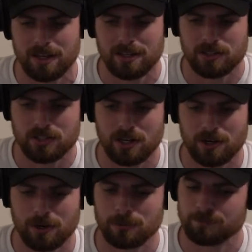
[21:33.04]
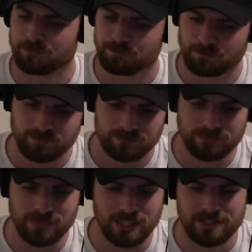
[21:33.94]
So
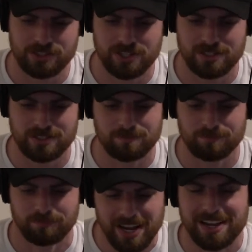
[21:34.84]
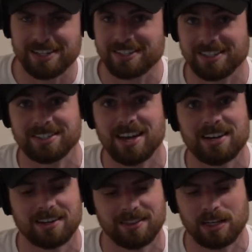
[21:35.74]
it's just, man, it's
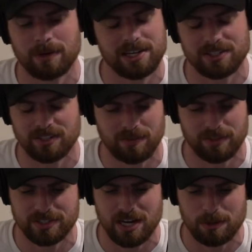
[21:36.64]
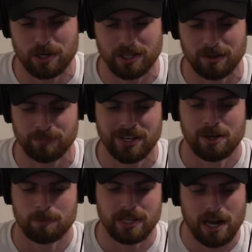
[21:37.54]
exciting to think of. I just love the stock market.
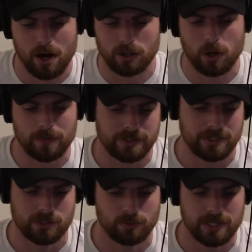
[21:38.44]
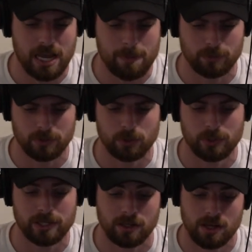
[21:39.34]
But yeah, I'll go over this and recap it really
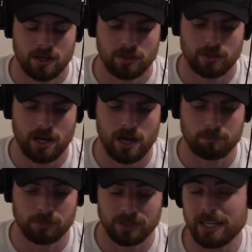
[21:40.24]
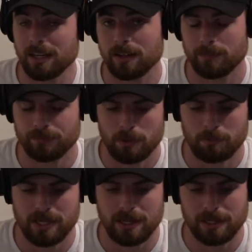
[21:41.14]
quick.
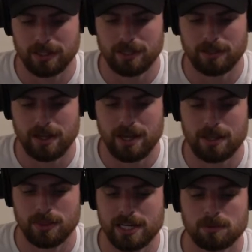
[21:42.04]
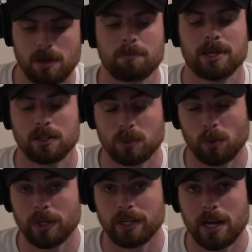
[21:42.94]
BLNK, that's my biggest
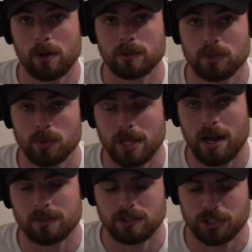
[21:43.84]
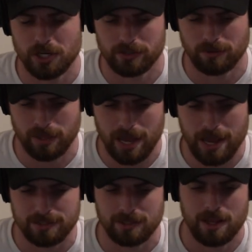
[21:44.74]
holding. I own 2,000 shares of
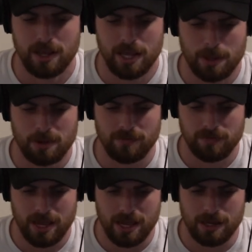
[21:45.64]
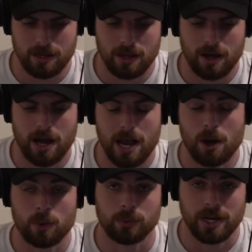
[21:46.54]
that. MFA, I
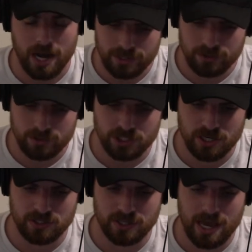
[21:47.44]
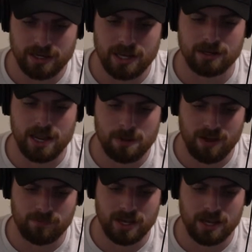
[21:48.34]
own 900 shares of that, and
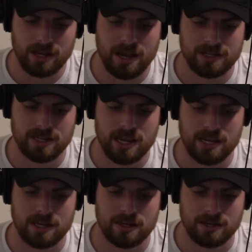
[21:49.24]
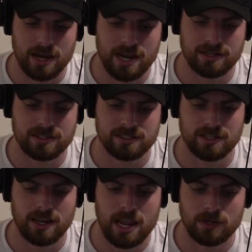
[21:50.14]
MFA has a
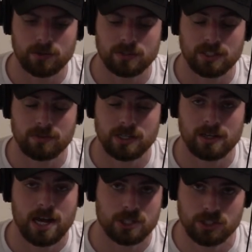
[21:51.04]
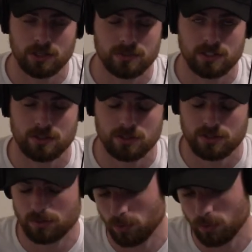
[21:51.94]
90-cent annual dividend. I should have
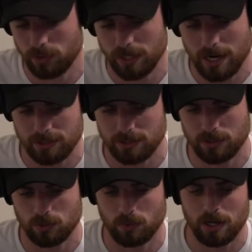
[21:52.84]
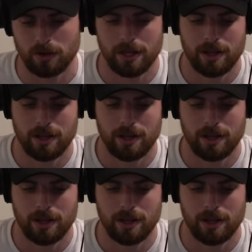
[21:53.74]
told you guys this as well.